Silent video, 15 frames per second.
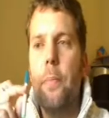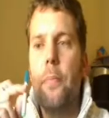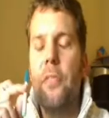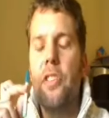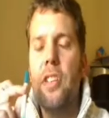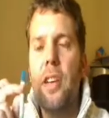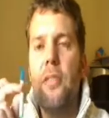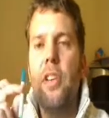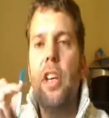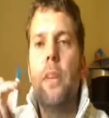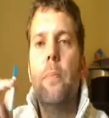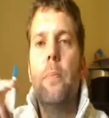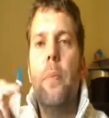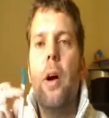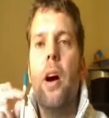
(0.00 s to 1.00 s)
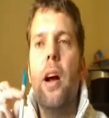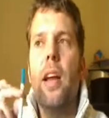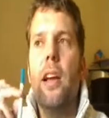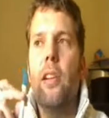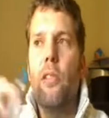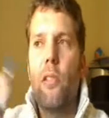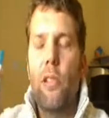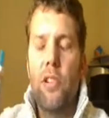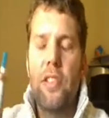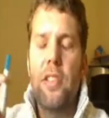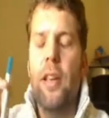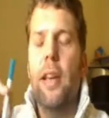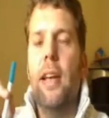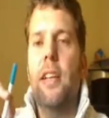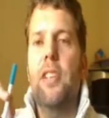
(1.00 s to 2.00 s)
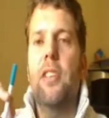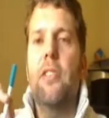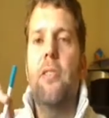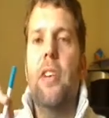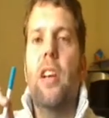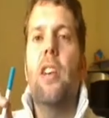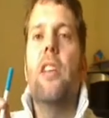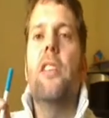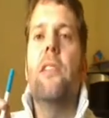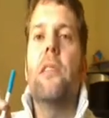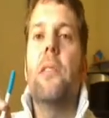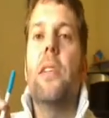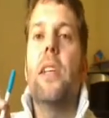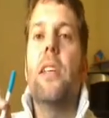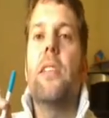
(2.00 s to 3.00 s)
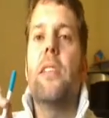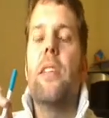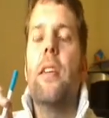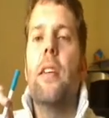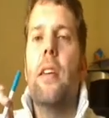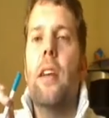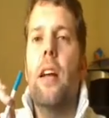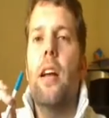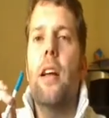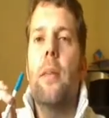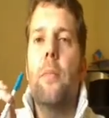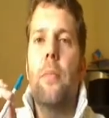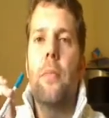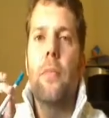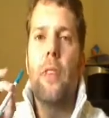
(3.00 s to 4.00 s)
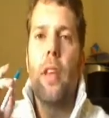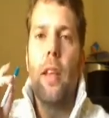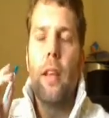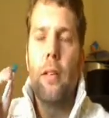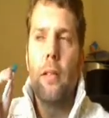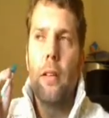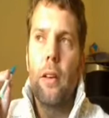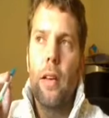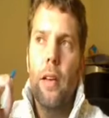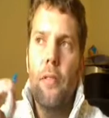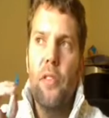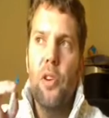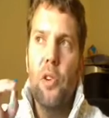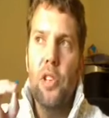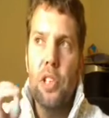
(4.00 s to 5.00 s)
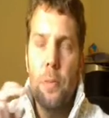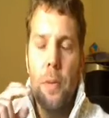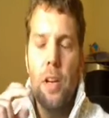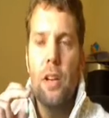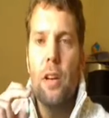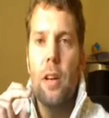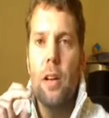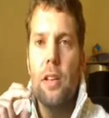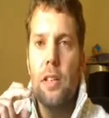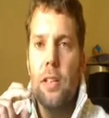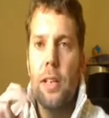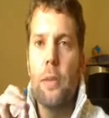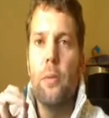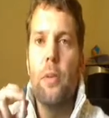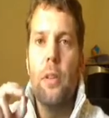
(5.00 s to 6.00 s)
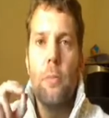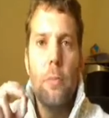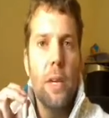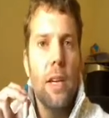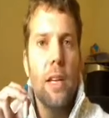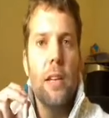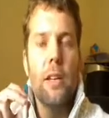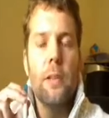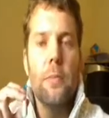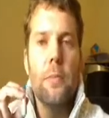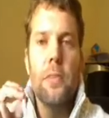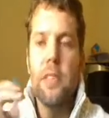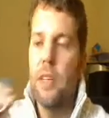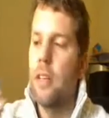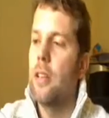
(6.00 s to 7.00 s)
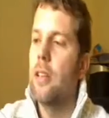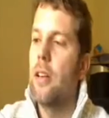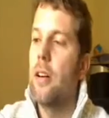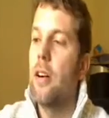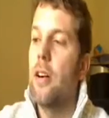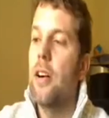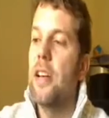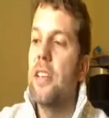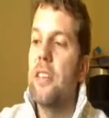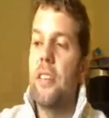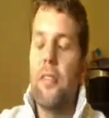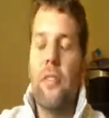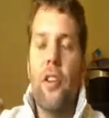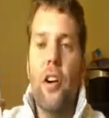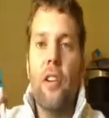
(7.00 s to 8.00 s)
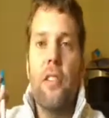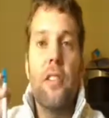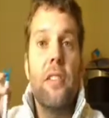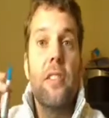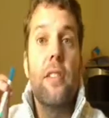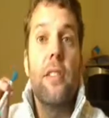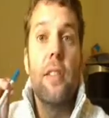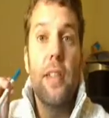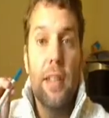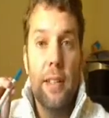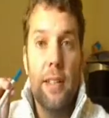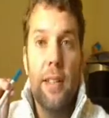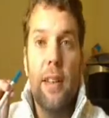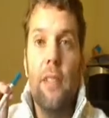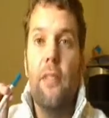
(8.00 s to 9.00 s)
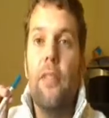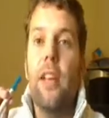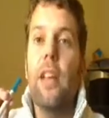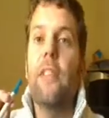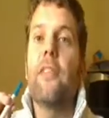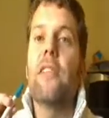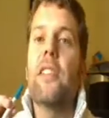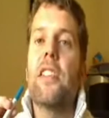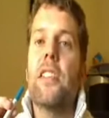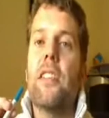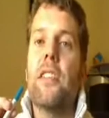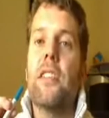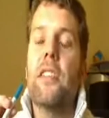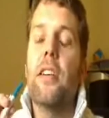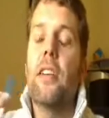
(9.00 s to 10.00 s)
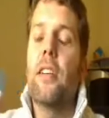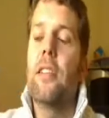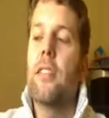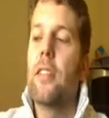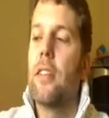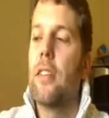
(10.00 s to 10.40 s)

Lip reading: see if you can buy a cross selection of the cartridges. If you're a smoker, stick with the mediums and the highs as far as the nicotine flavour is concerned.